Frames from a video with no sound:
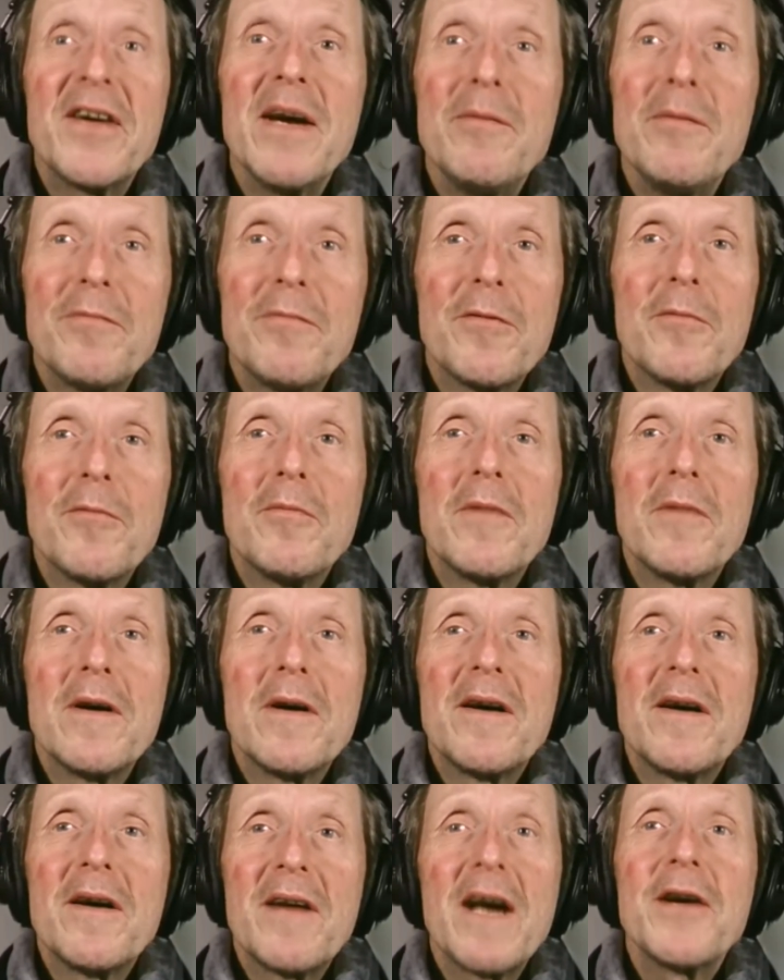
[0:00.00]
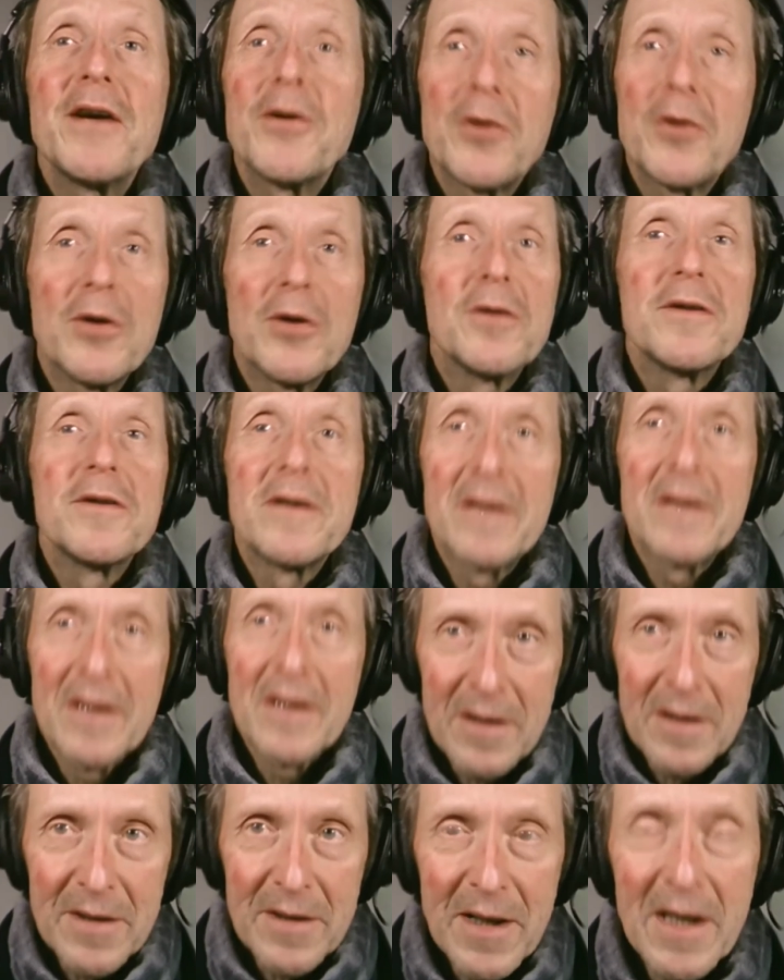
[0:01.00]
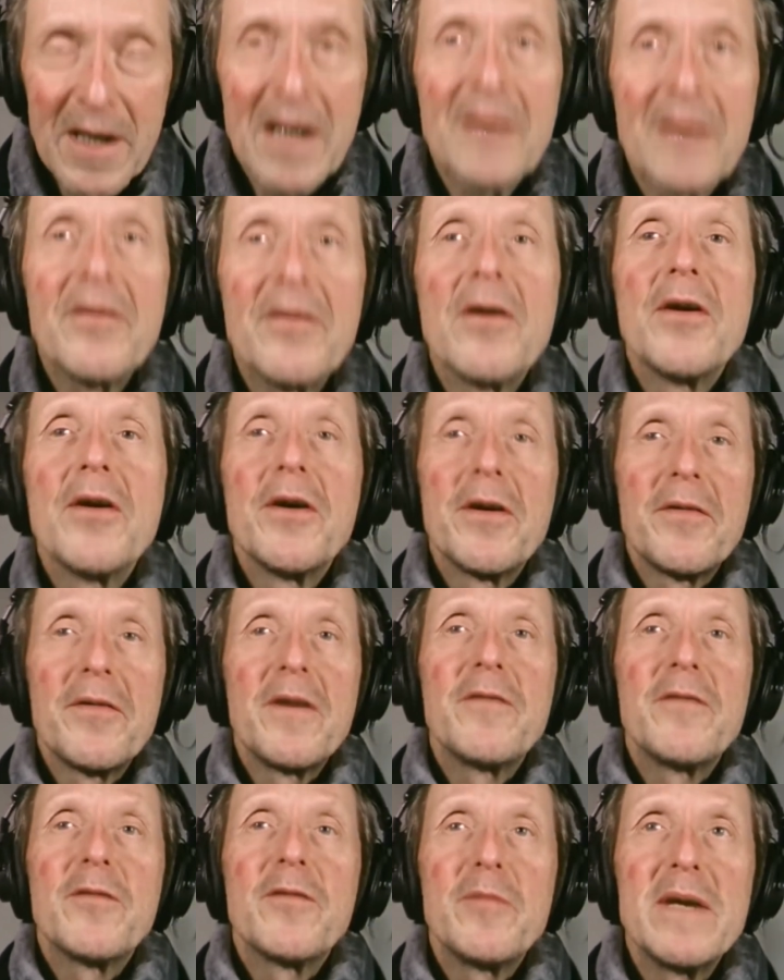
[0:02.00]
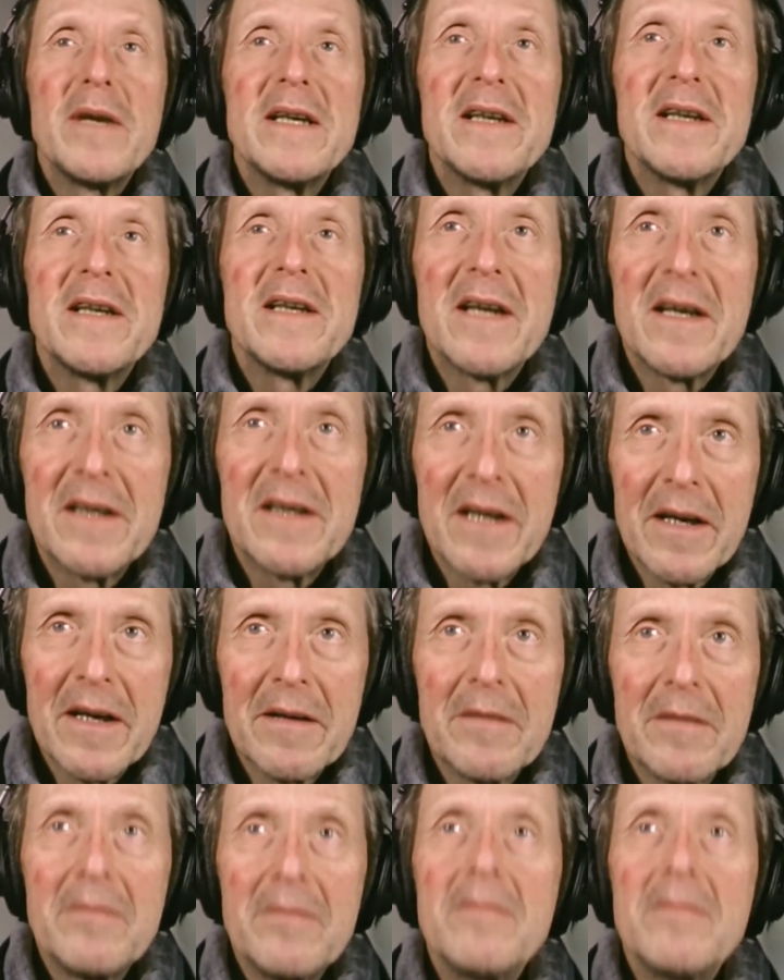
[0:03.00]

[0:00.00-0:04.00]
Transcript: team from Radio Code, they have a lot of information they share.